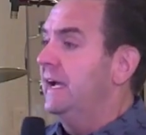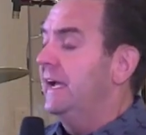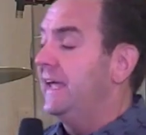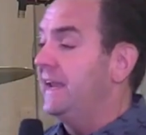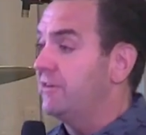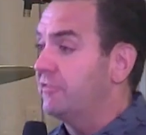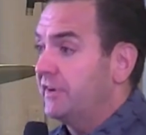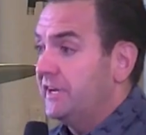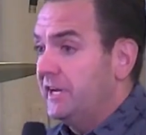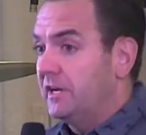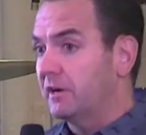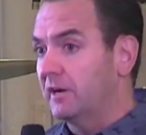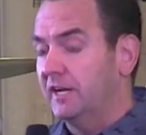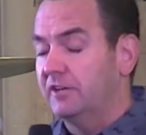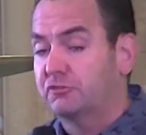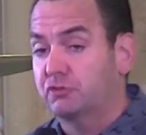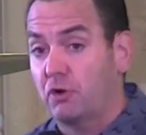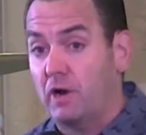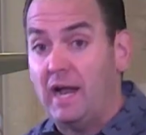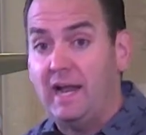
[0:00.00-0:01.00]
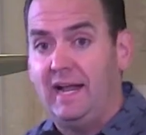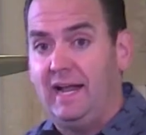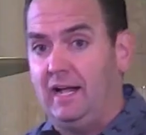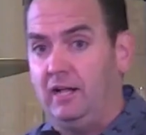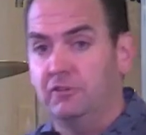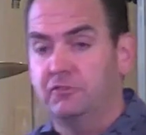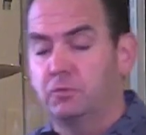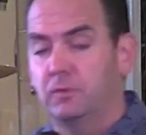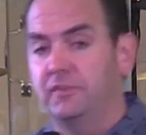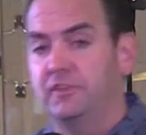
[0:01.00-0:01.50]
And every year at
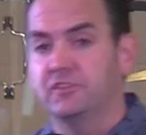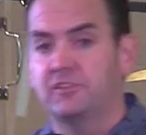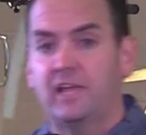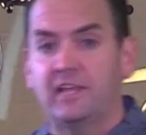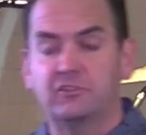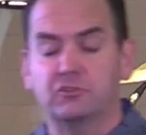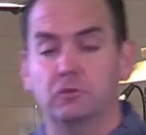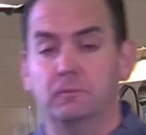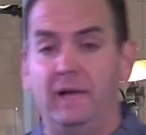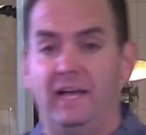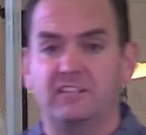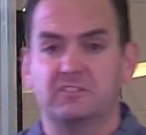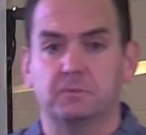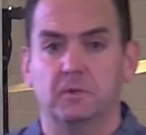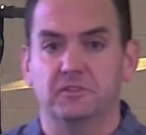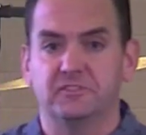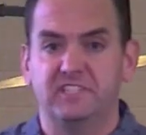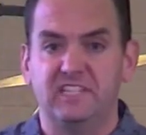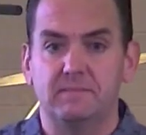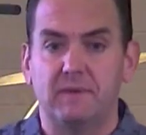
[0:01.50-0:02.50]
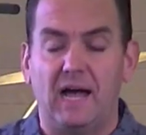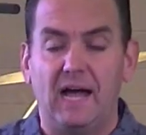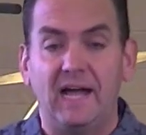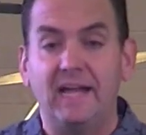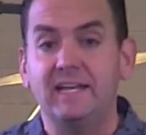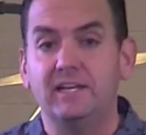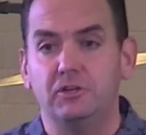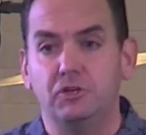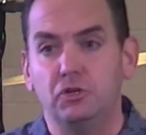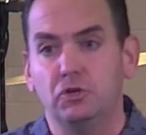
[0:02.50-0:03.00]
tryouts with this high school basketball team,
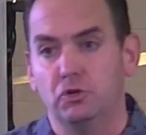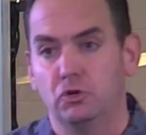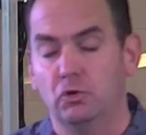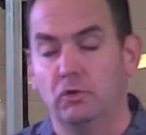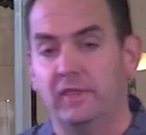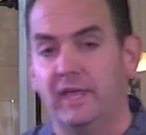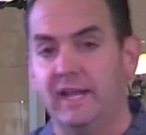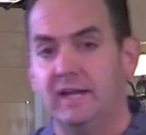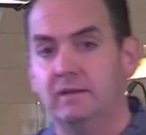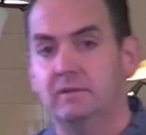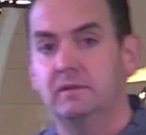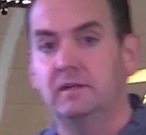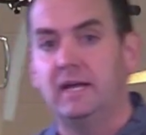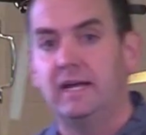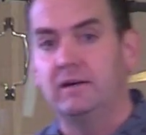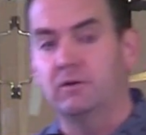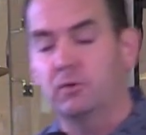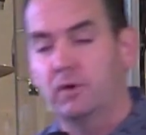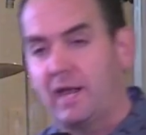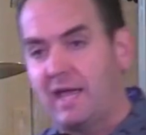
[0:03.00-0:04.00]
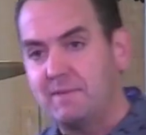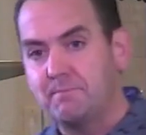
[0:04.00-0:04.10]
I knew that when